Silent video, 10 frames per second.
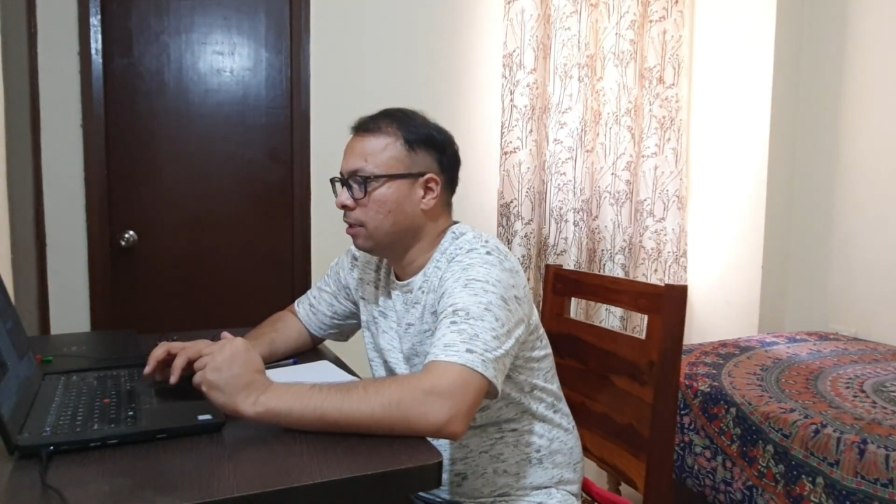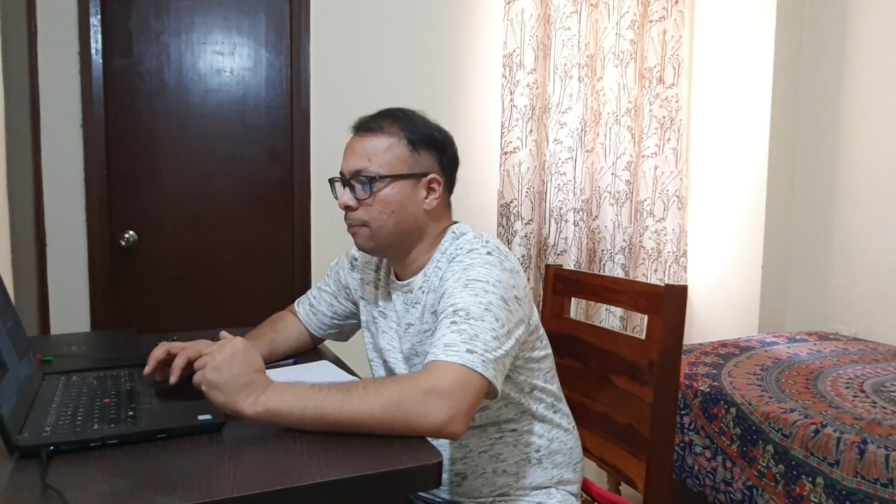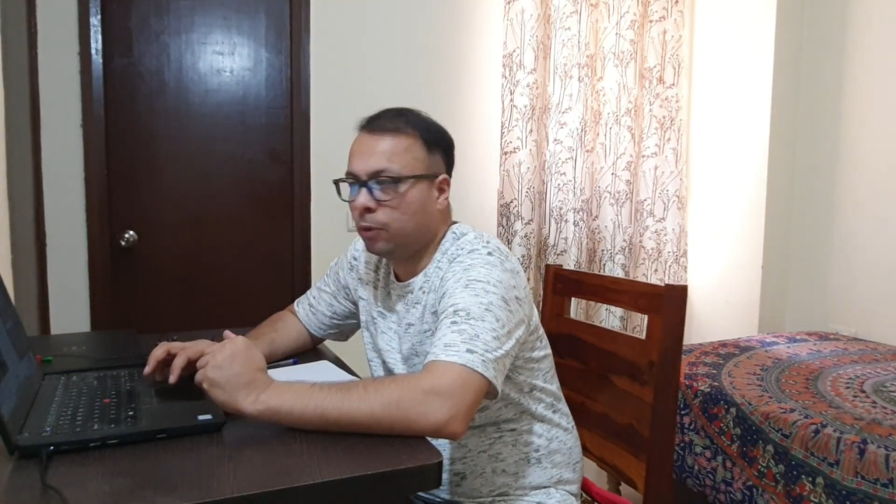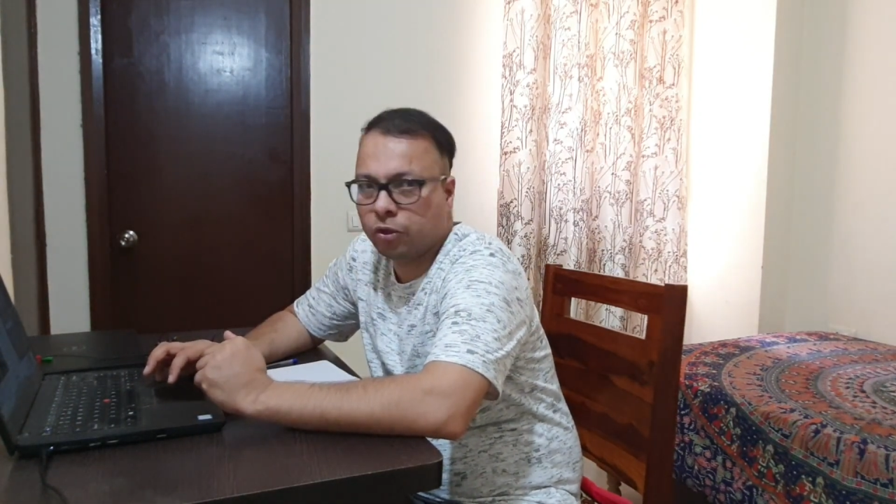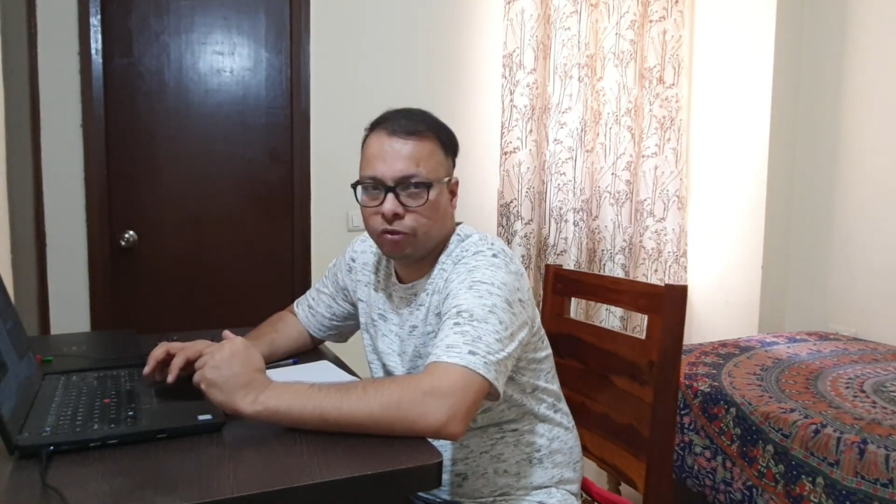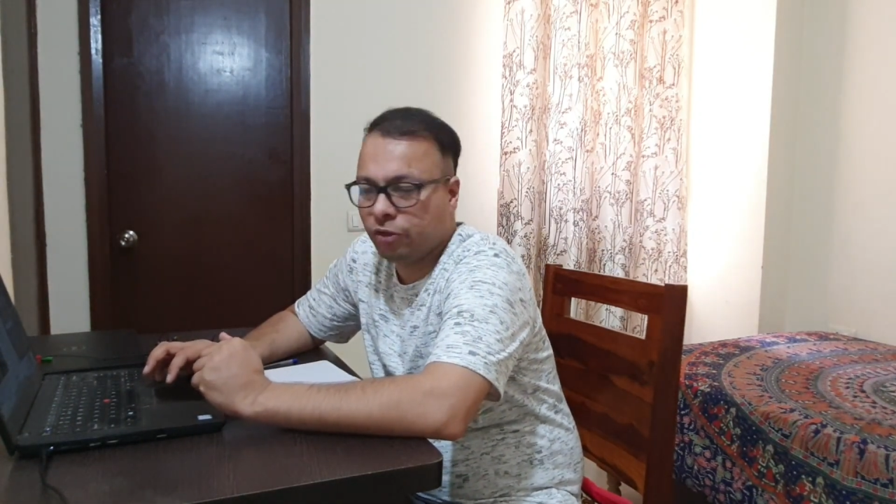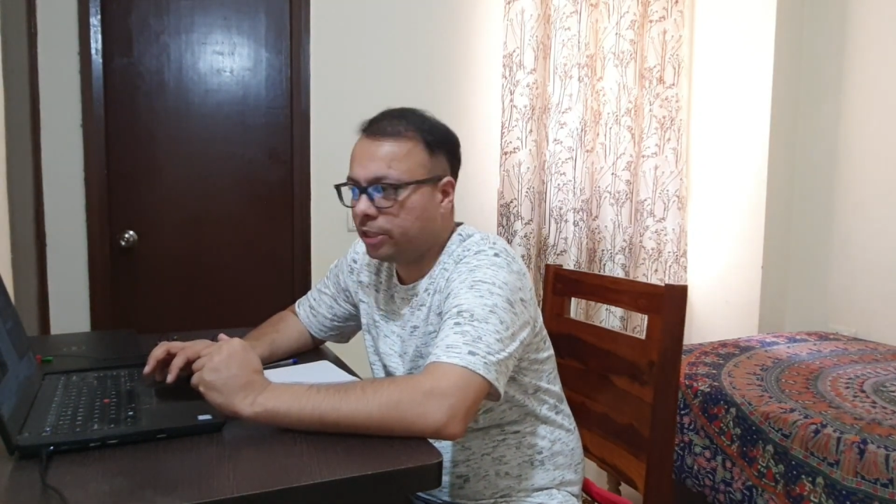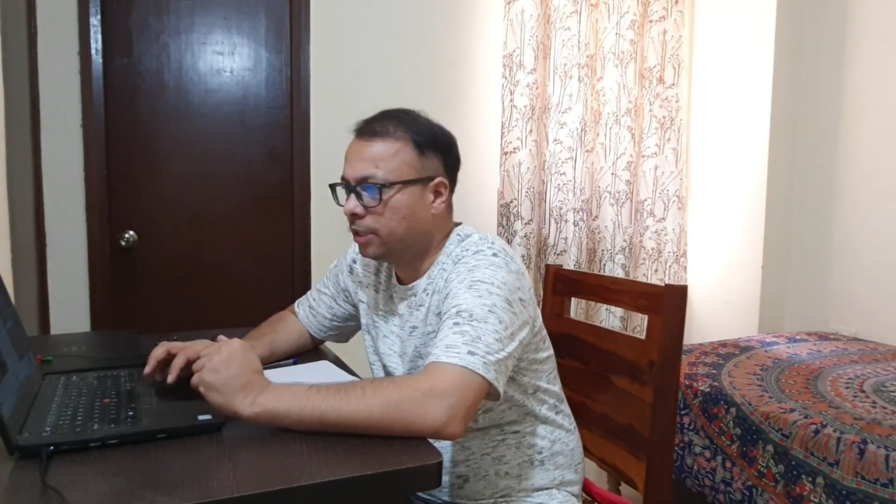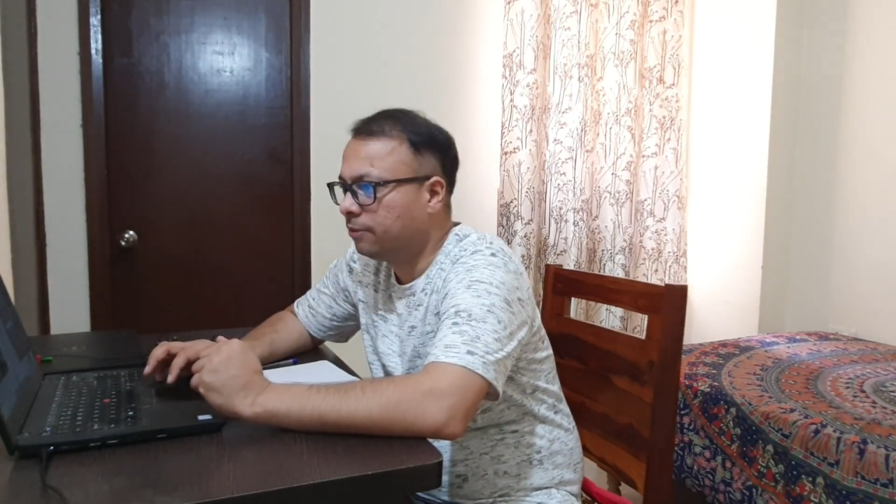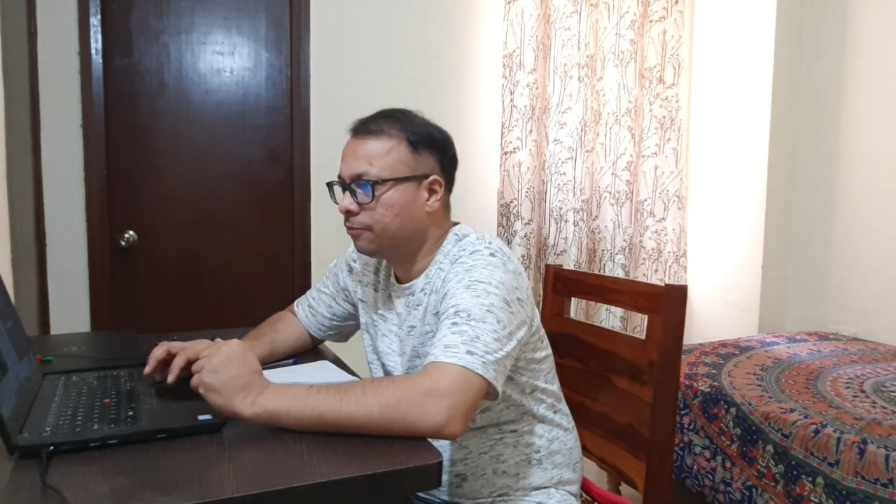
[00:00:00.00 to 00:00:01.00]

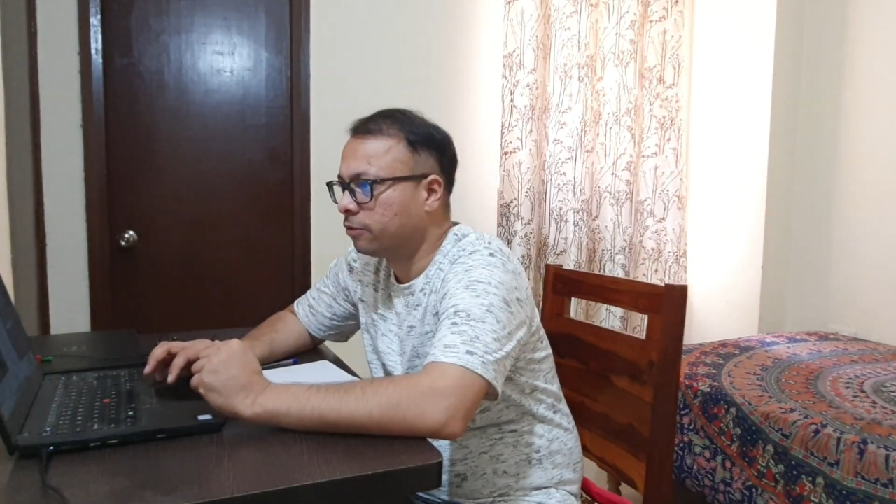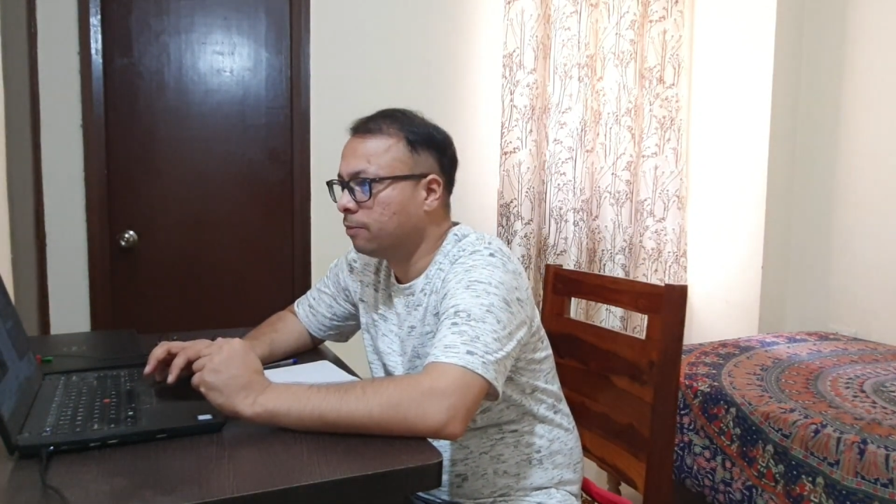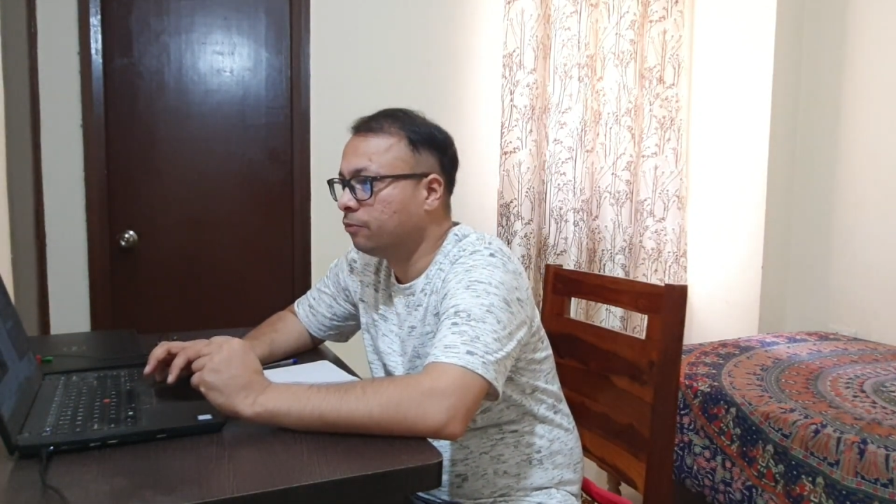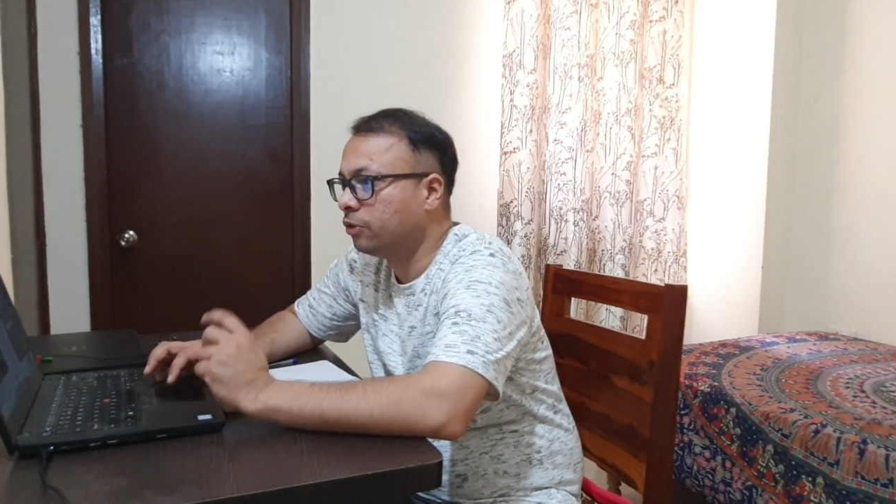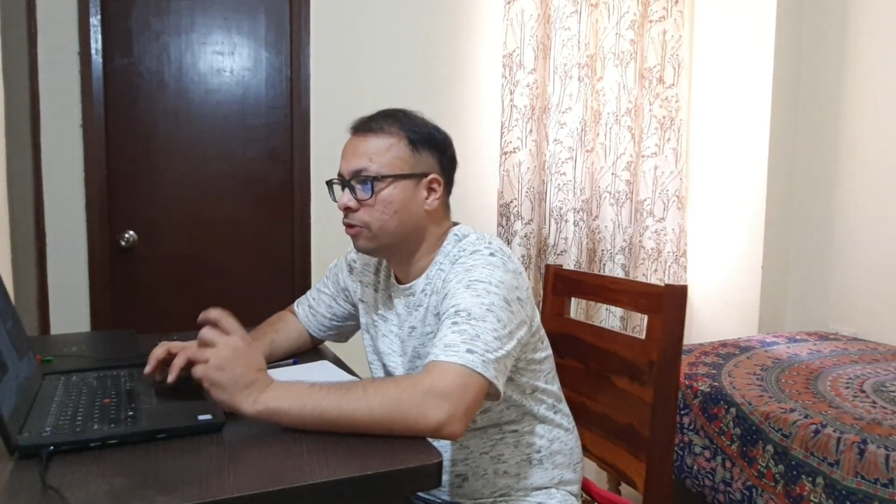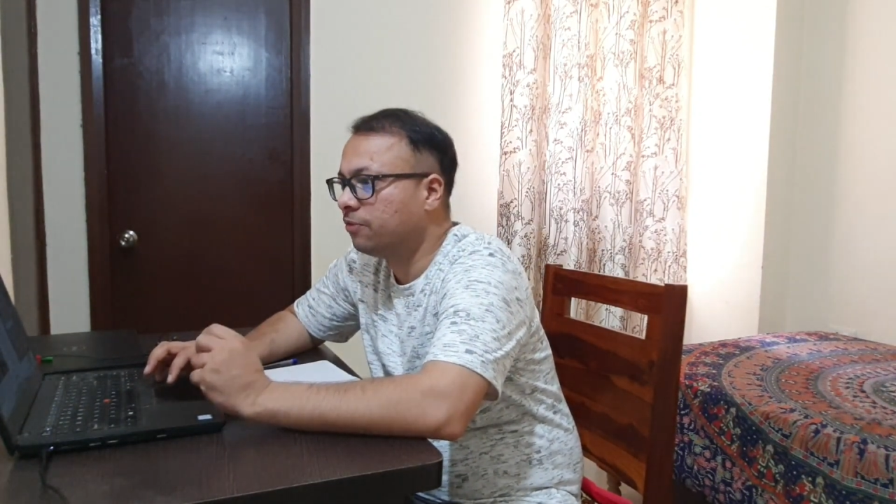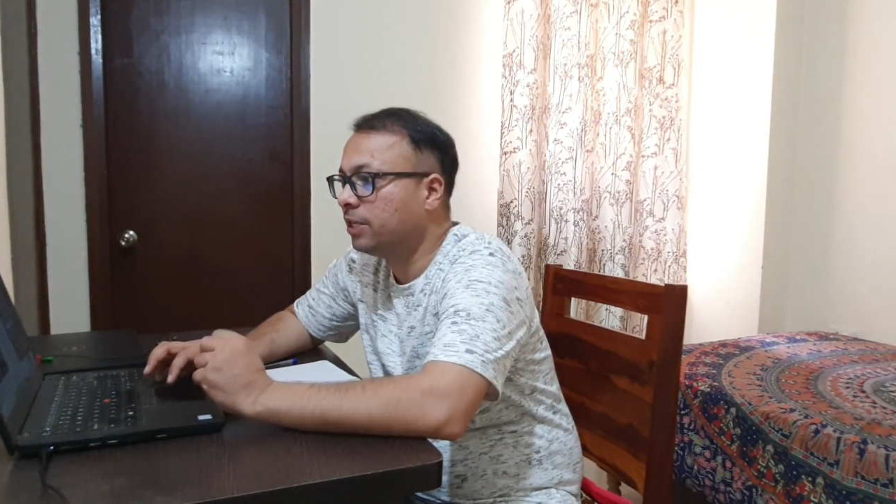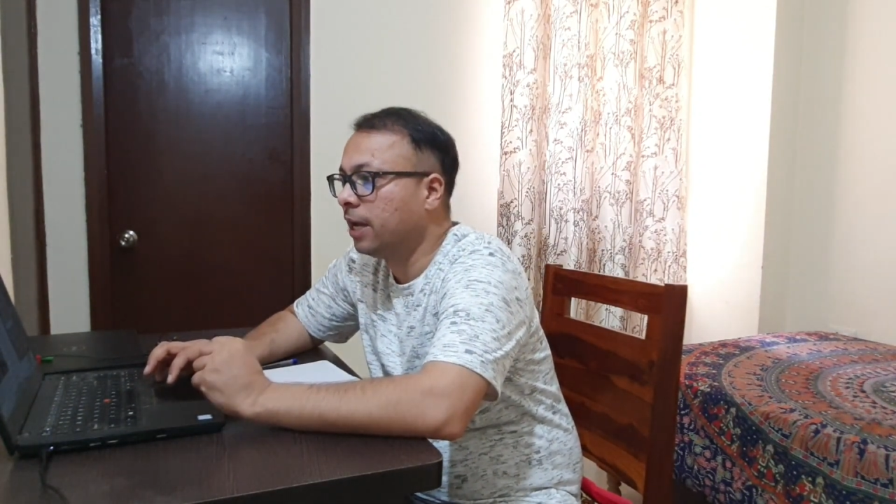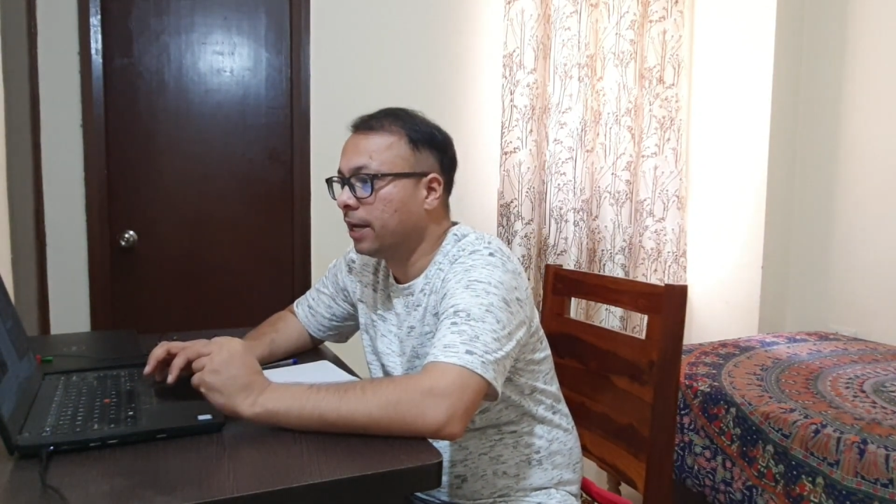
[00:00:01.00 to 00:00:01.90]
opportunity from one of the